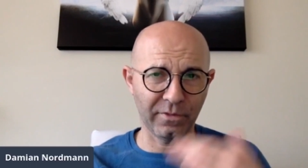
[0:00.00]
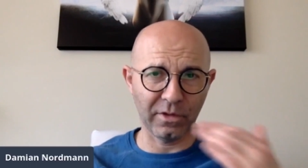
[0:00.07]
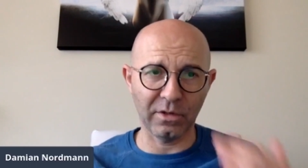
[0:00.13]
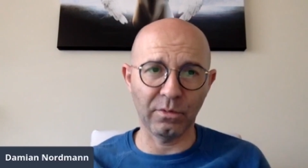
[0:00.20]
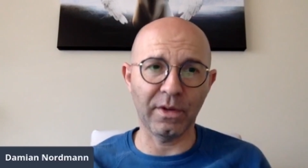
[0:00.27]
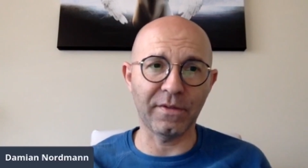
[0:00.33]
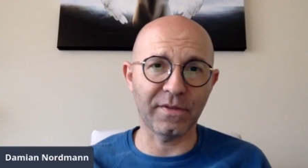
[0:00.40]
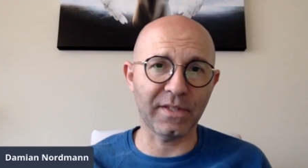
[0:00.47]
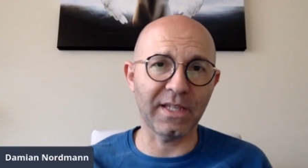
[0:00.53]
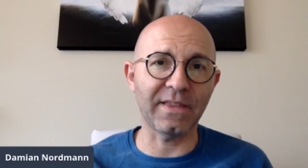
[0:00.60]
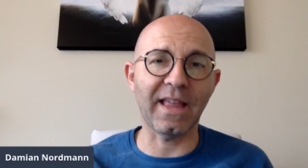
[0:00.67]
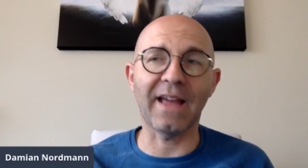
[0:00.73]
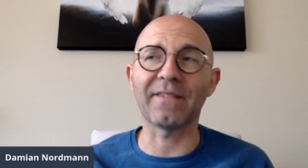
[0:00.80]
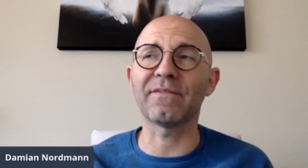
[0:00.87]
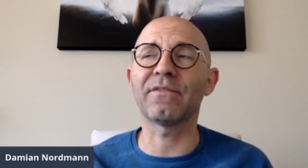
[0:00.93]
we've seen
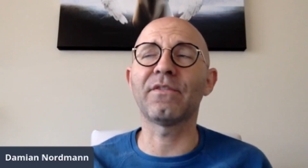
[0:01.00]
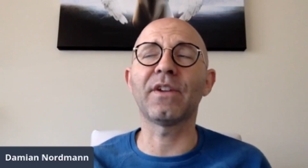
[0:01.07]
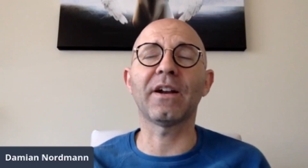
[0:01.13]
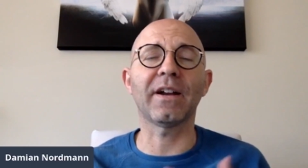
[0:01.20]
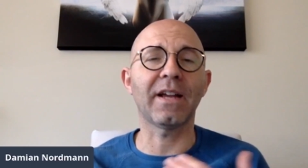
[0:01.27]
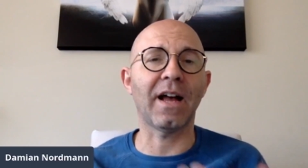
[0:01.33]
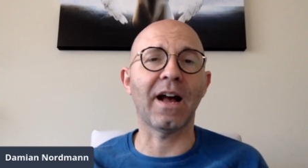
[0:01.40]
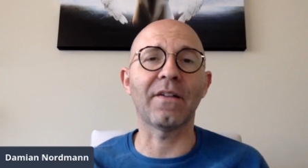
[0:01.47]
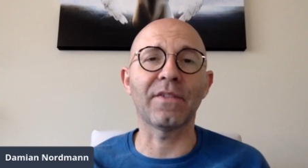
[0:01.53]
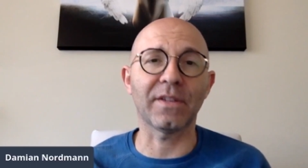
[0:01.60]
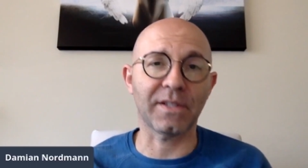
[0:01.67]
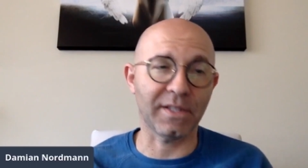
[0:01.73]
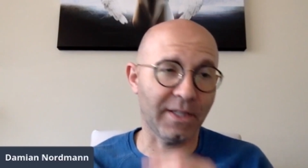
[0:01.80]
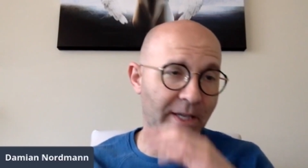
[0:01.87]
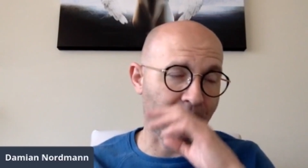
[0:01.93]
that very
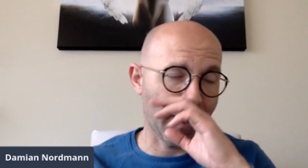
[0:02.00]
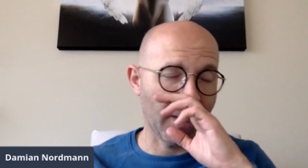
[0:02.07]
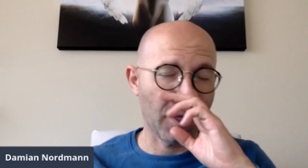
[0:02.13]
obviously,